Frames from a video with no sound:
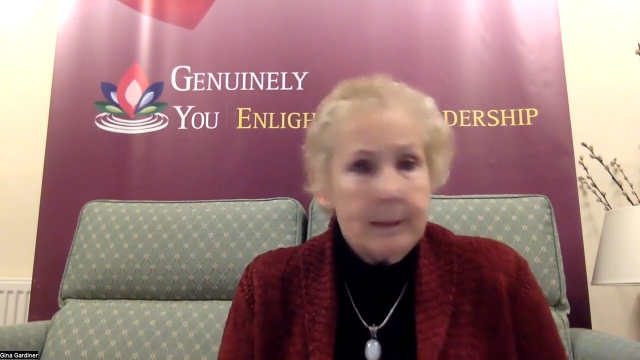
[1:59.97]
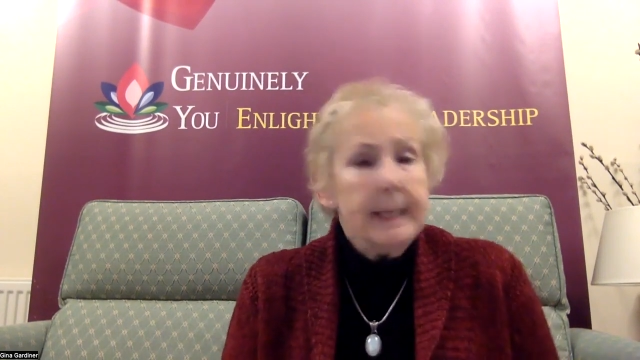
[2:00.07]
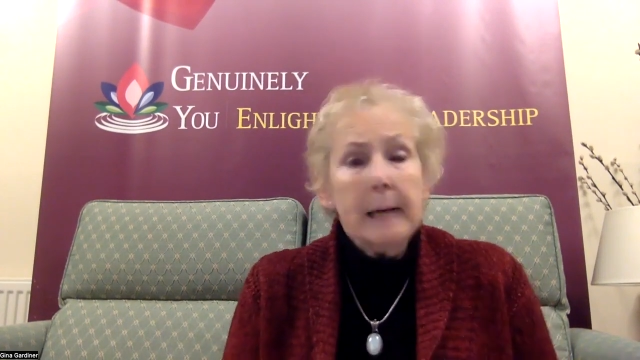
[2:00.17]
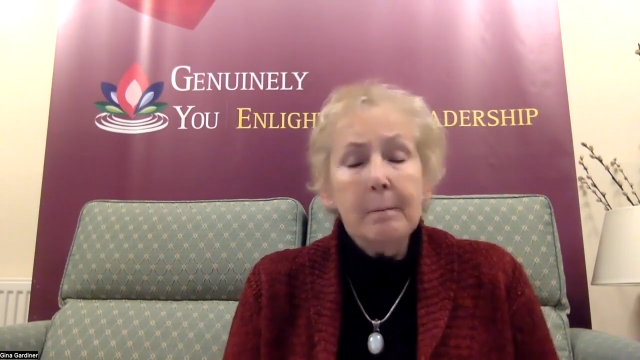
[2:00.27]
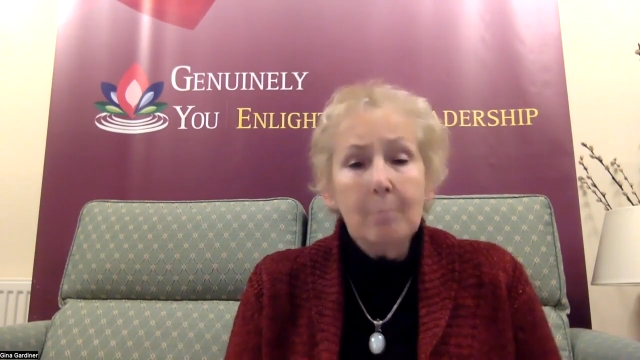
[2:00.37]
I
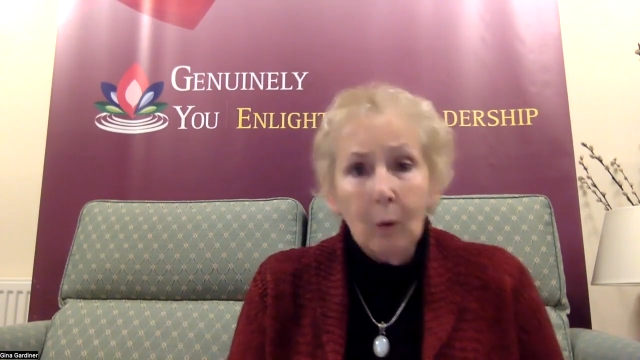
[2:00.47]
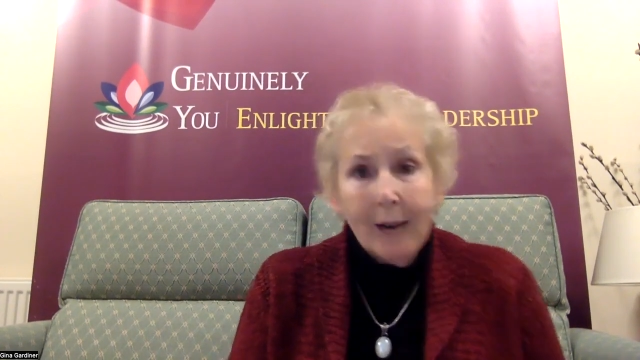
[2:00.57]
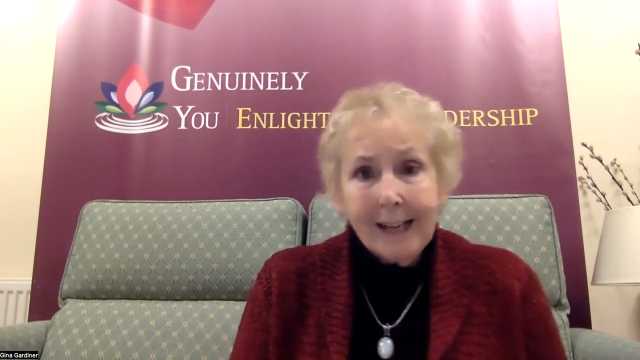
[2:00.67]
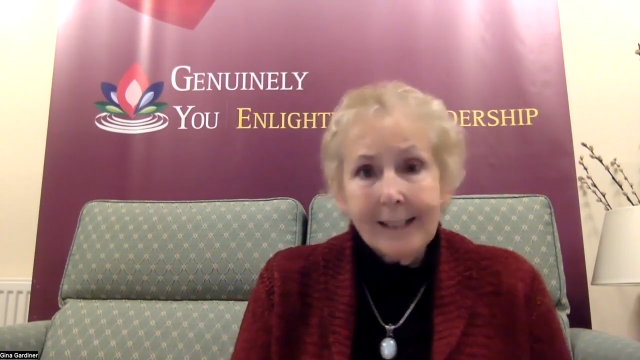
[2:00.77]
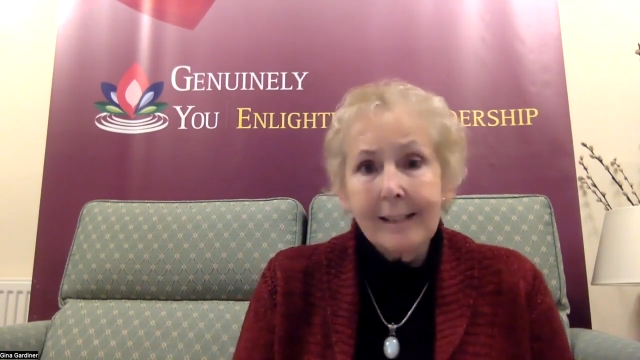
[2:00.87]
take more
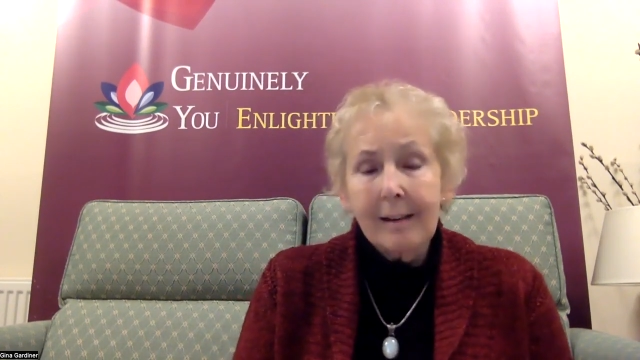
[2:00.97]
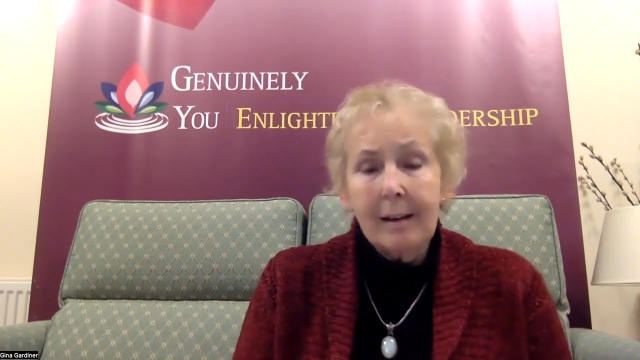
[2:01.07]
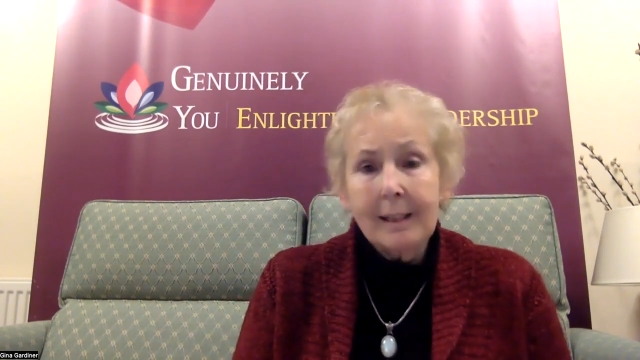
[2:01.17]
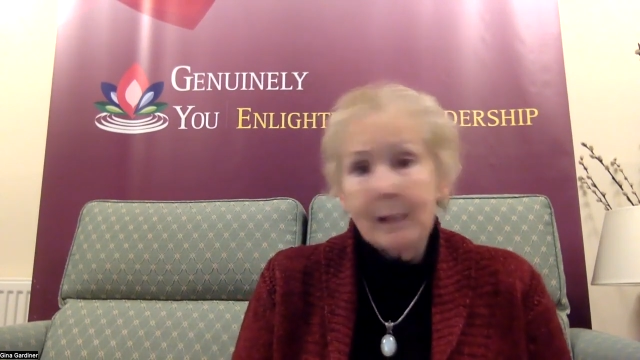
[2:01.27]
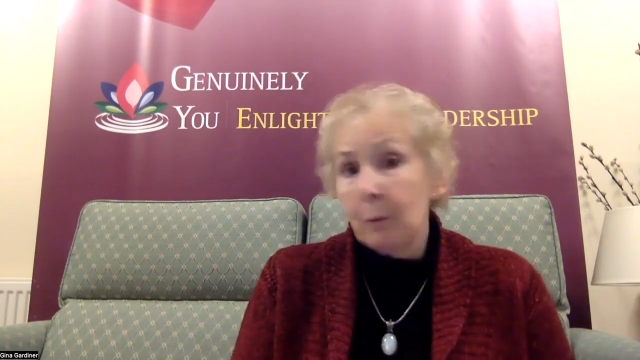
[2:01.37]

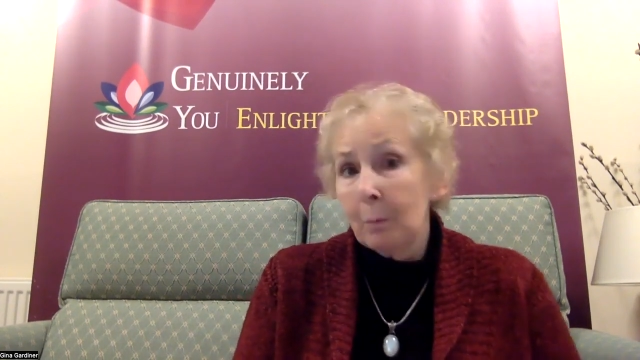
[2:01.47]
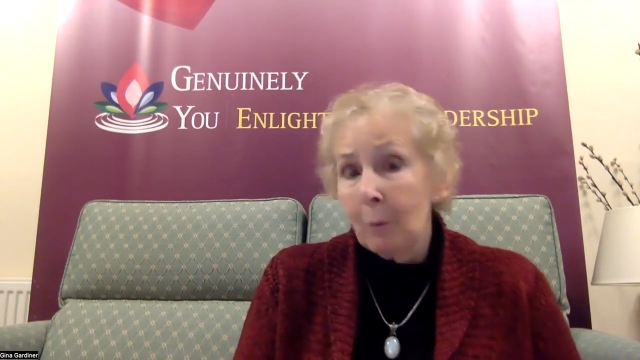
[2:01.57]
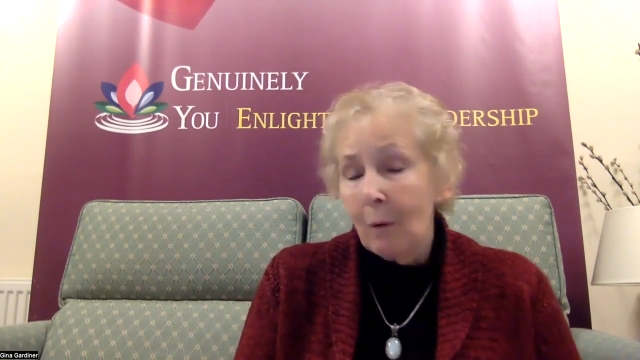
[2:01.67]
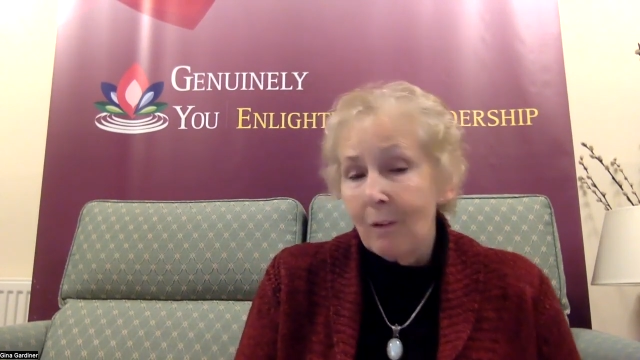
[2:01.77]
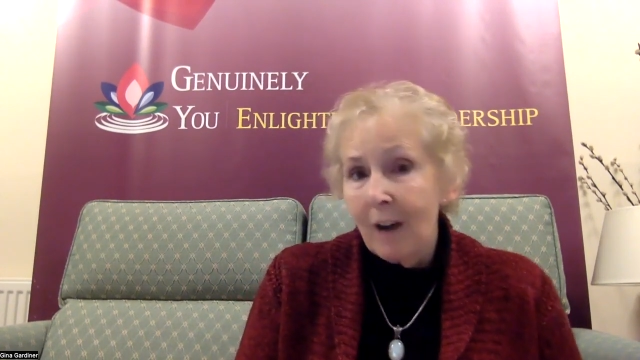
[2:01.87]
exercise, I want
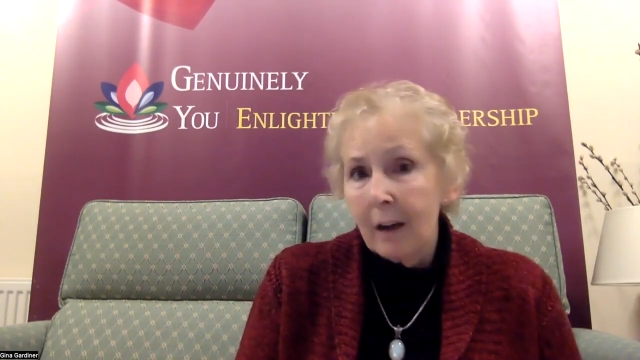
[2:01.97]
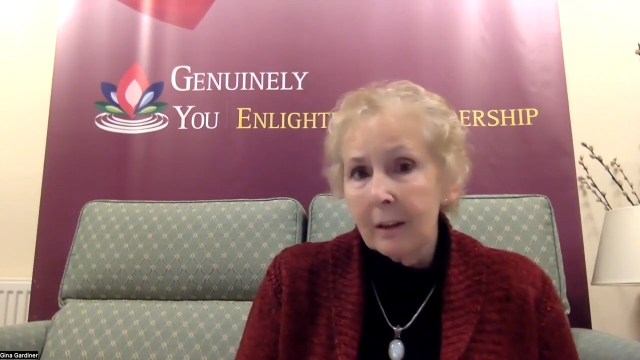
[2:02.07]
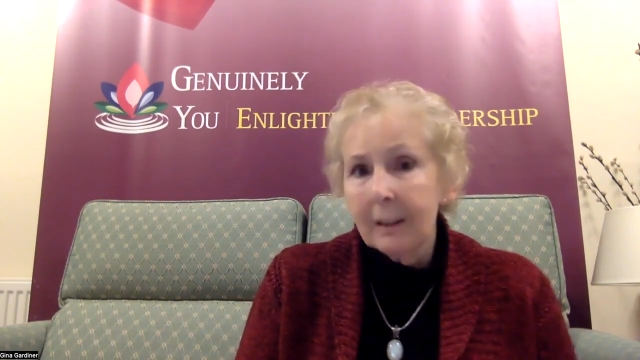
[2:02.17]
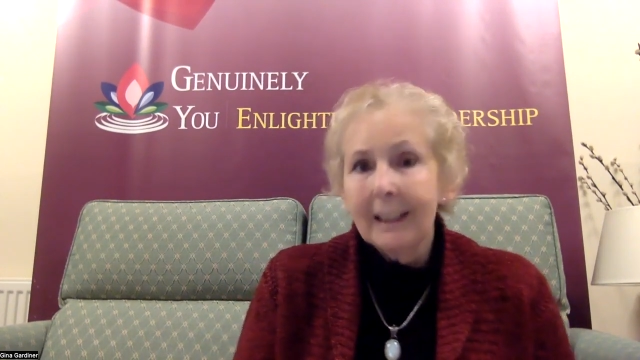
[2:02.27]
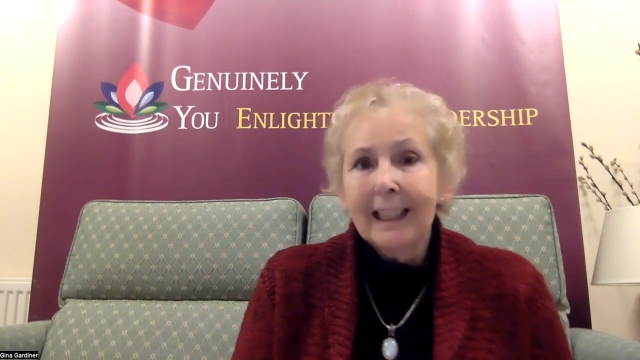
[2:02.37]
more
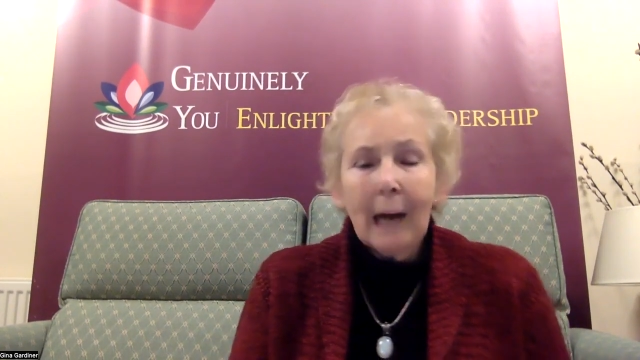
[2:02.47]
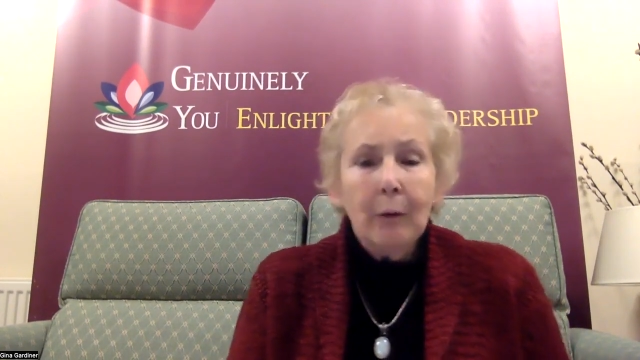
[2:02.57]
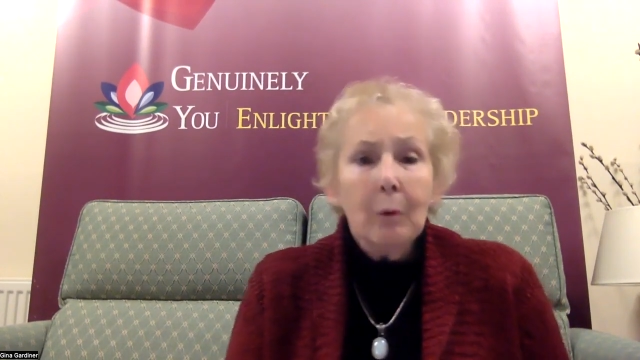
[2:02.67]
fun, I